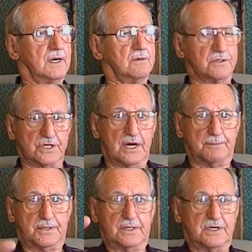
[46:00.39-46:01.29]
It was
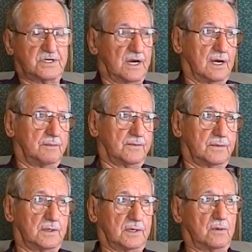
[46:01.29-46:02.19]
up, set
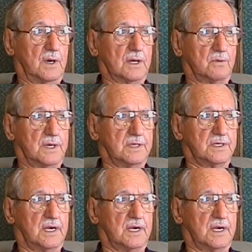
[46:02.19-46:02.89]
up quite a ways.